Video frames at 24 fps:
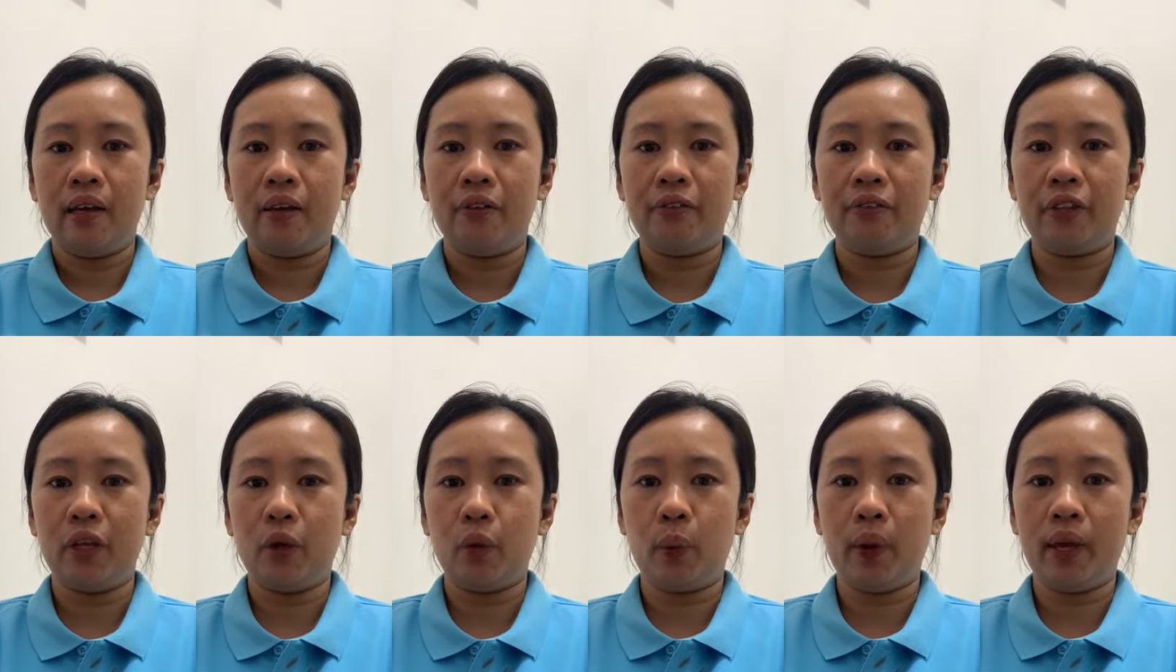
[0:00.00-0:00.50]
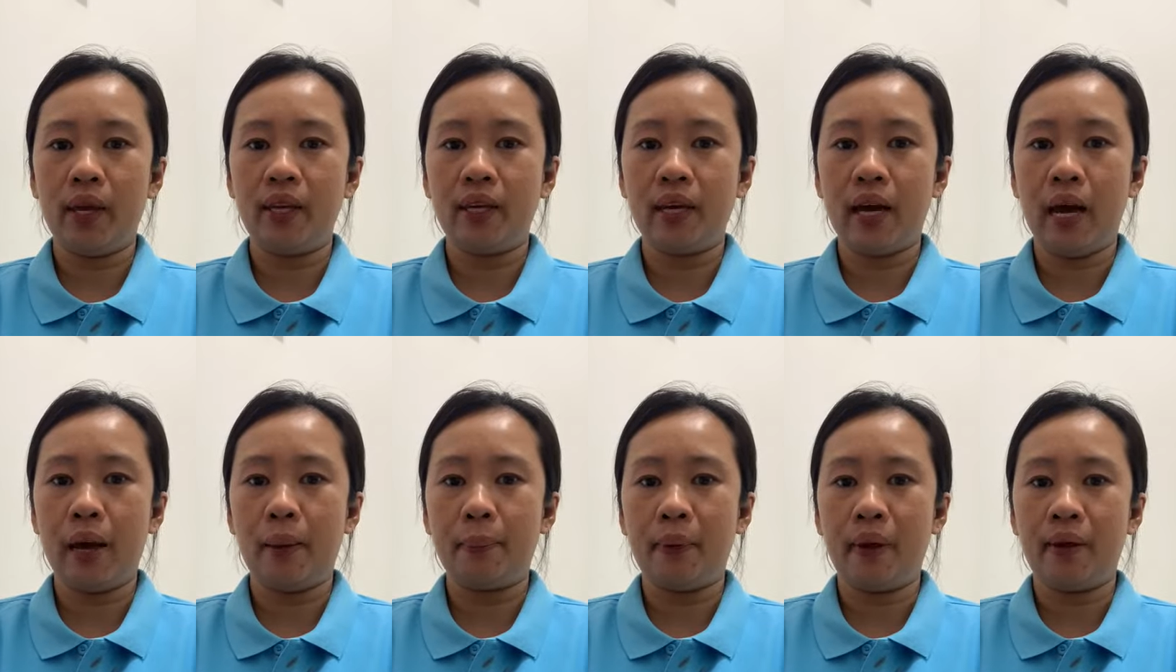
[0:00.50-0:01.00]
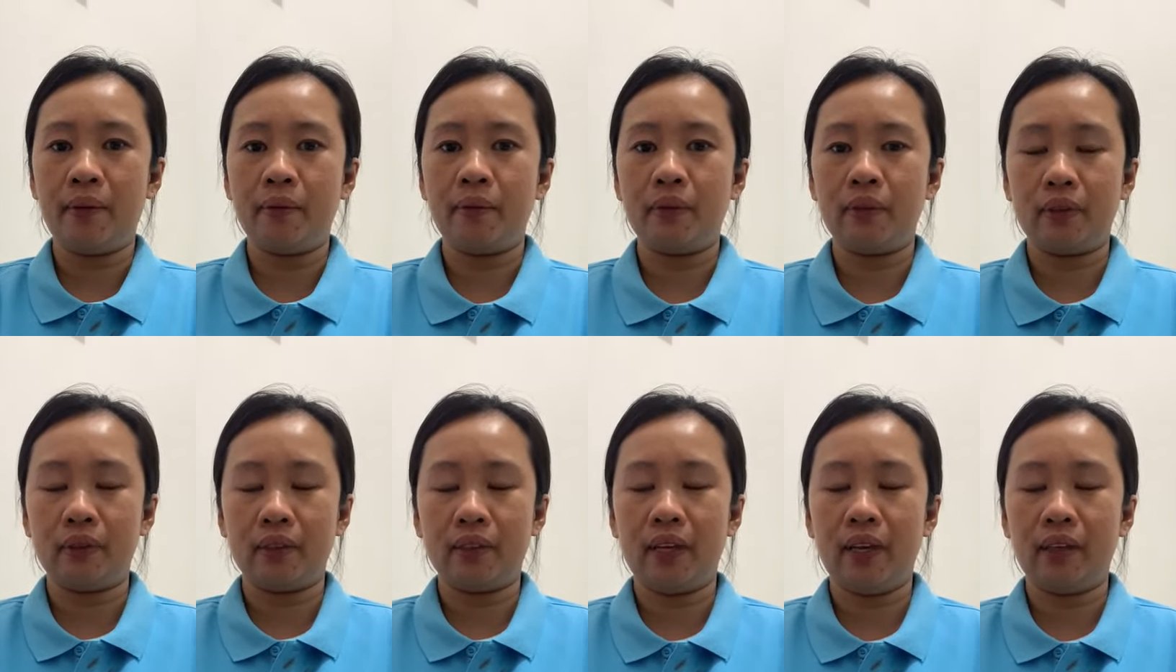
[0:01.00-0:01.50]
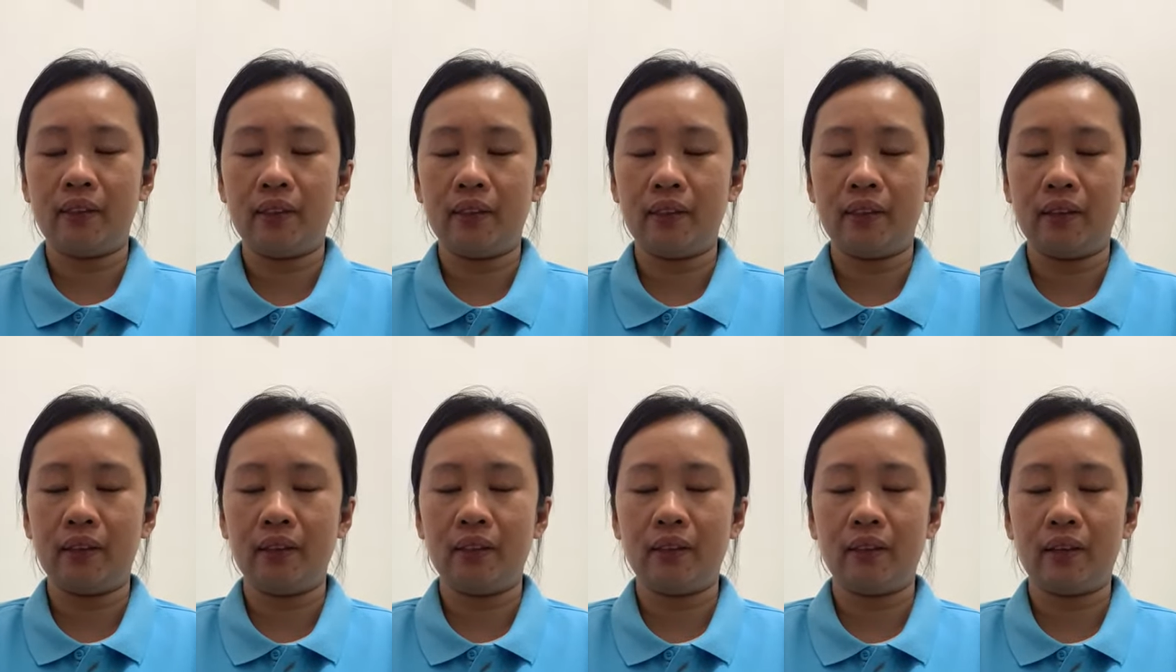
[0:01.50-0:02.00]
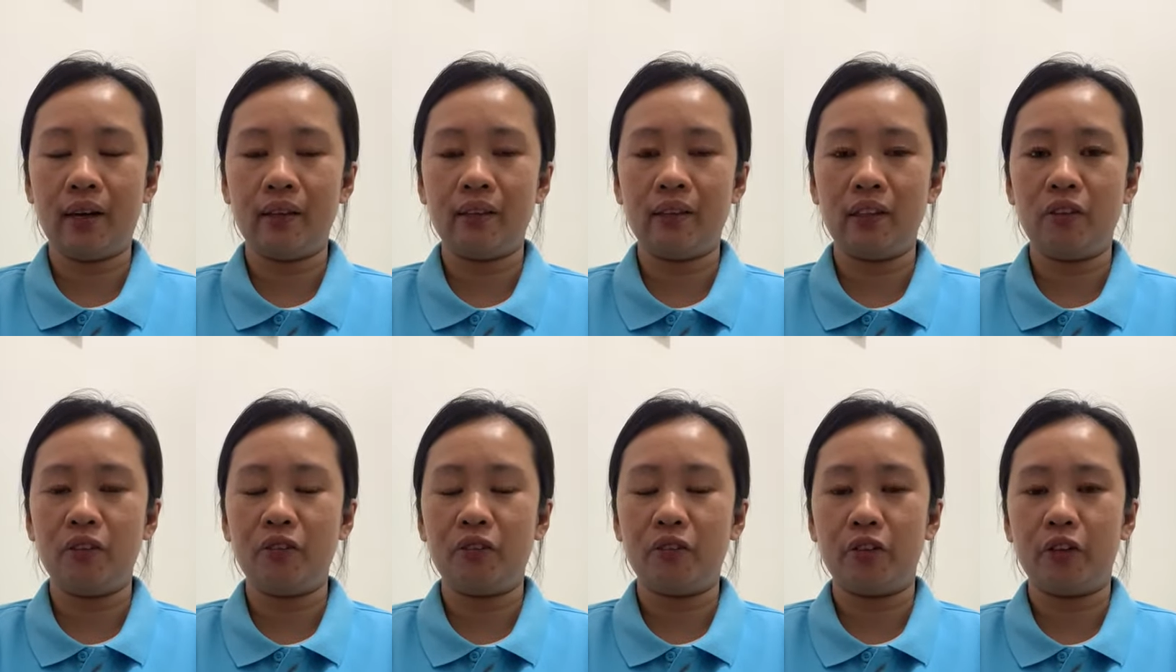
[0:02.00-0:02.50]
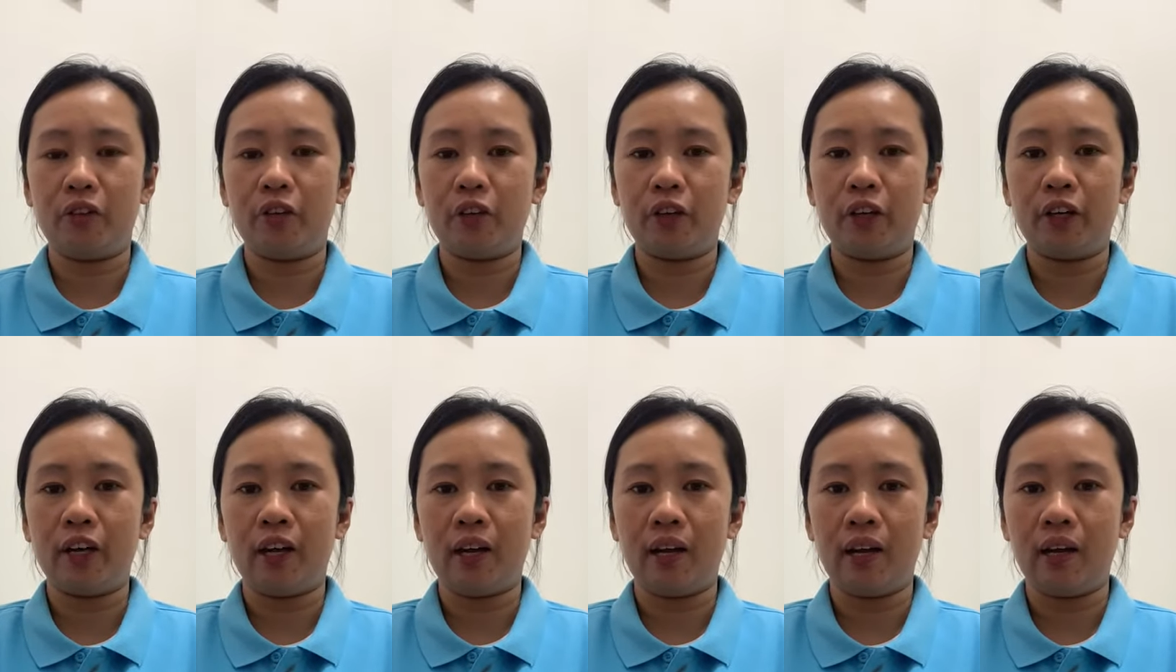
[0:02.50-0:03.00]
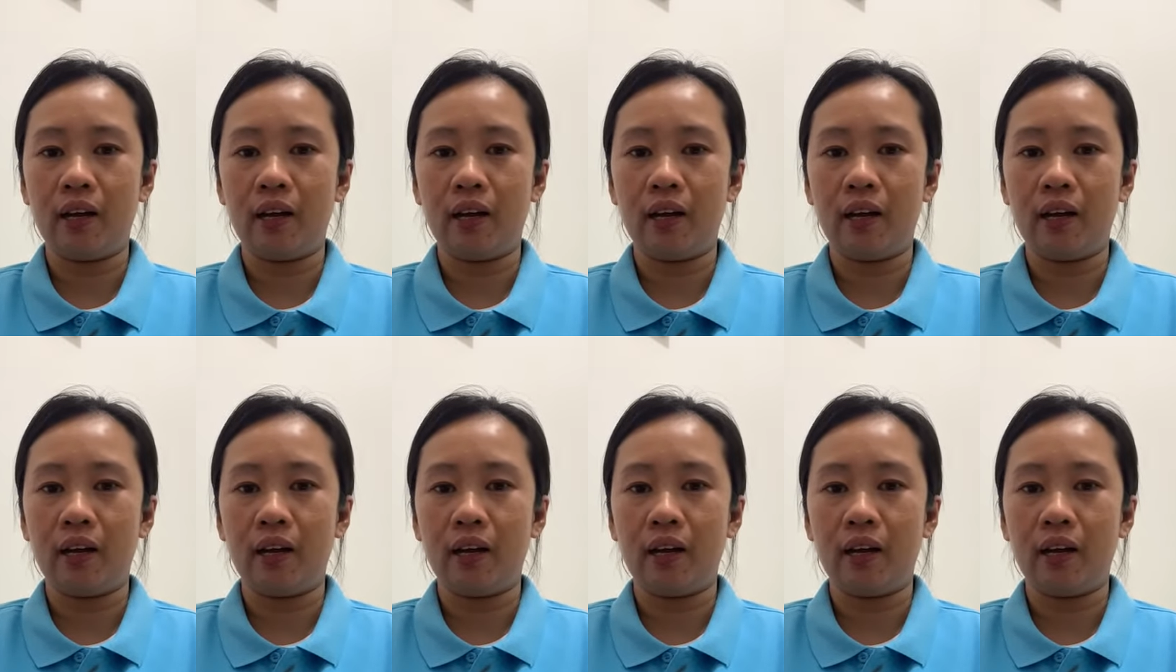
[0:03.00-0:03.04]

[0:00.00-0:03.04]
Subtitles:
If they wake up, I'm getting ready for